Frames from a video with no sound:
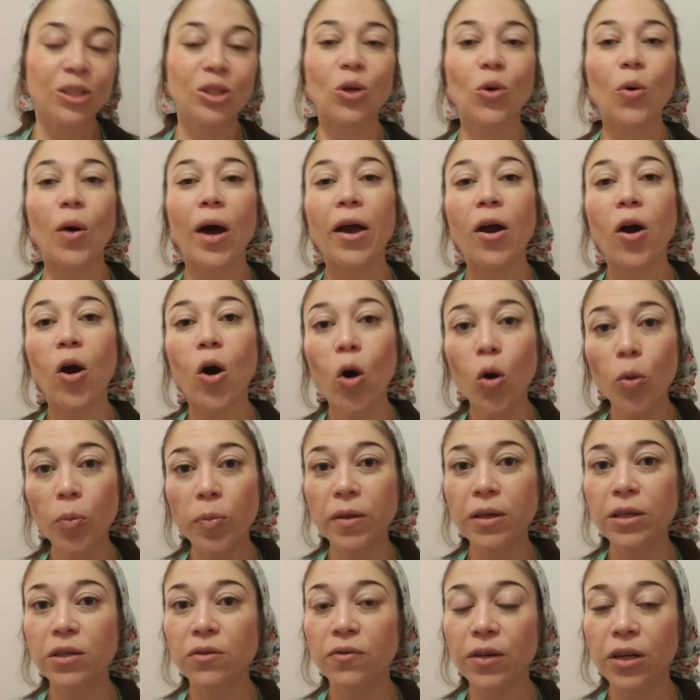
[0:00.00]
So I
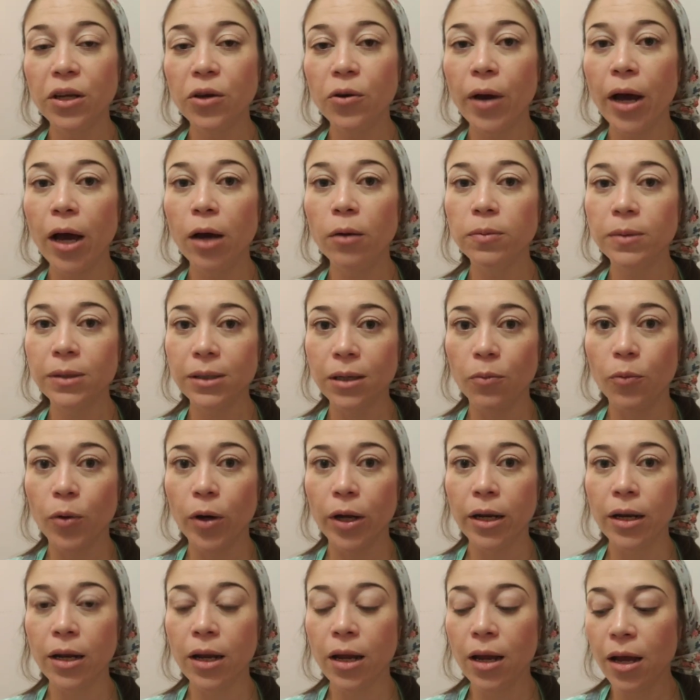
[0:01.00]
hope this video helps
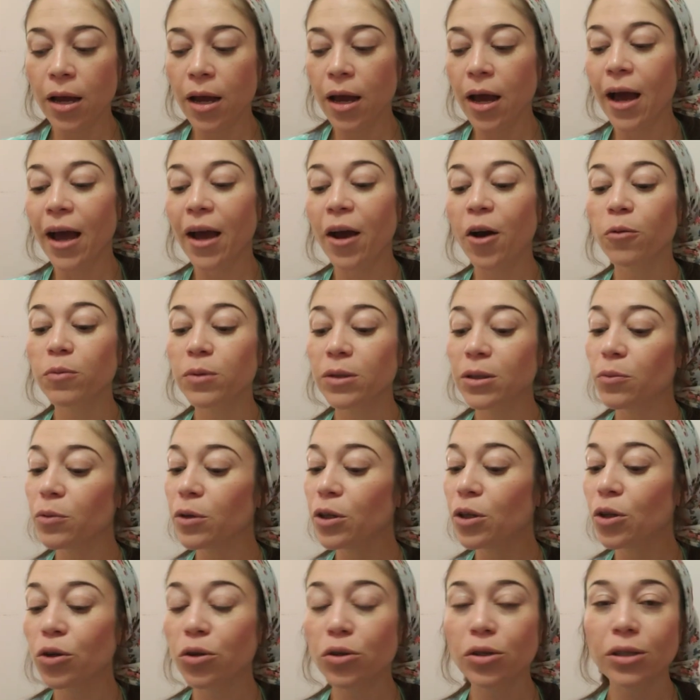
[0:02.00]
someone. I hope
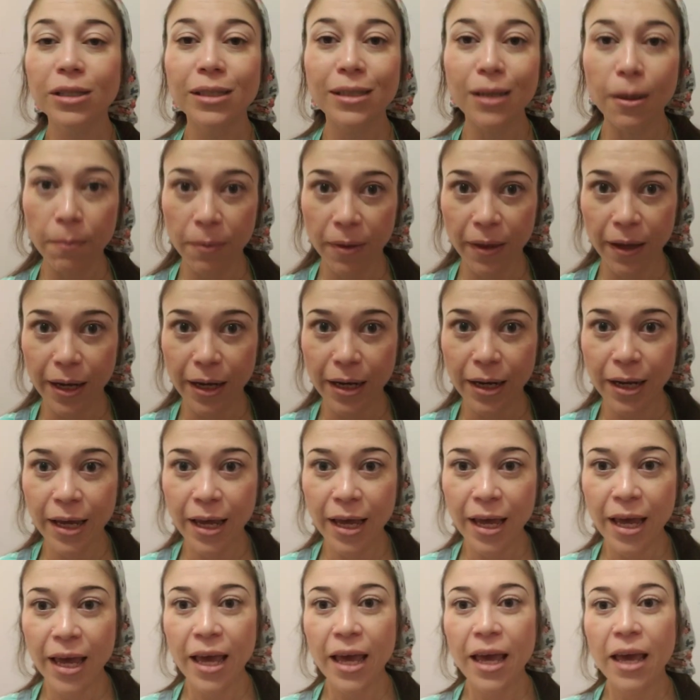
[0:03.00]
someone learned
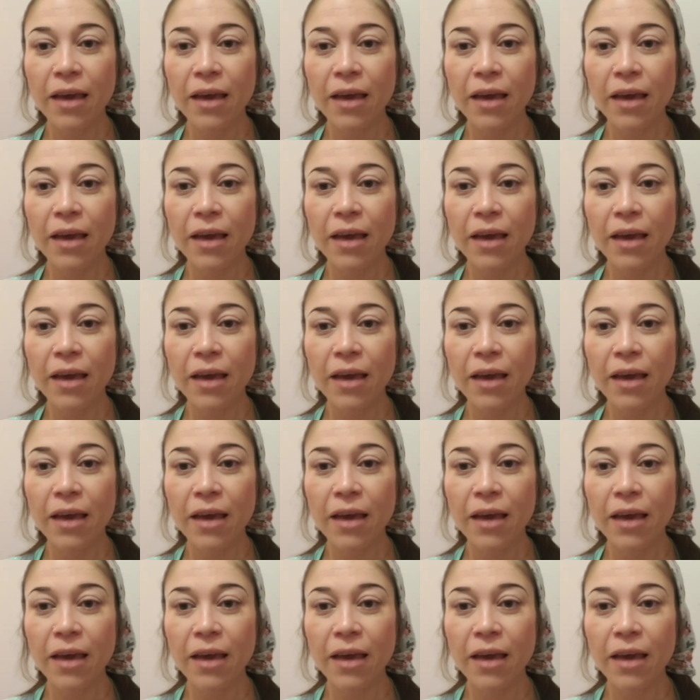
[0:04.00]
something.